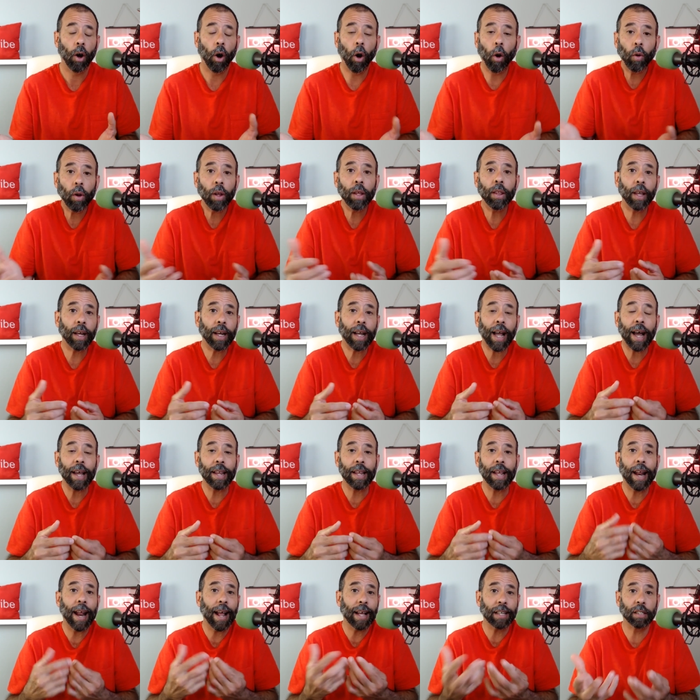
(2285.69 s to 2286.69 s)
Only the
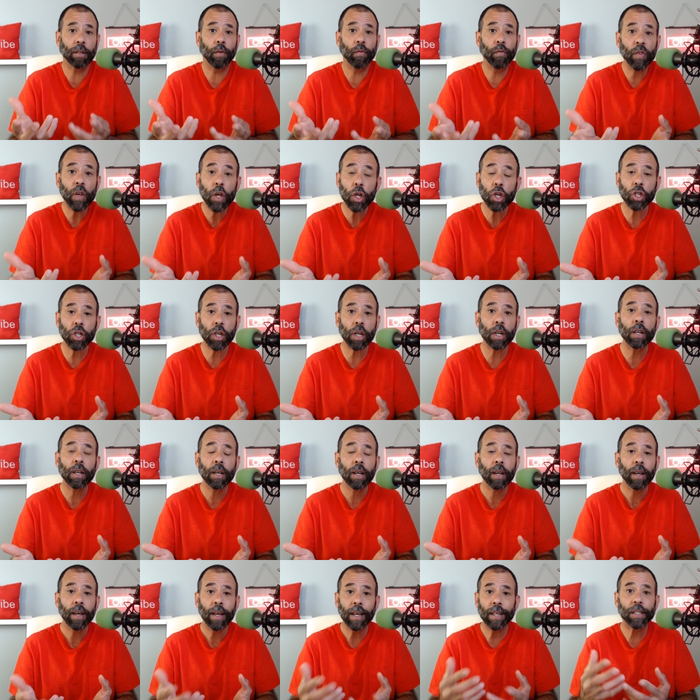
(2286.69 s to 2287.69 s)
guy that has a
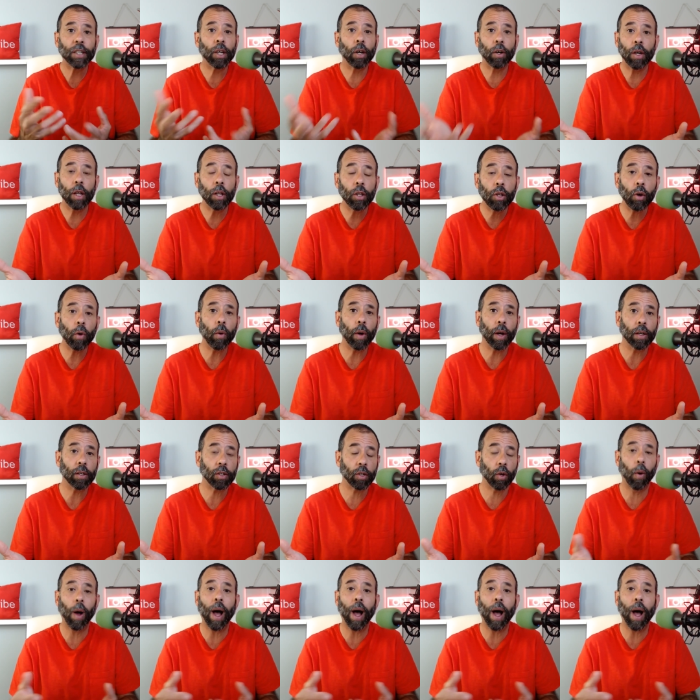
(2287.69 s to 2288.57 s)
vision is going to do it.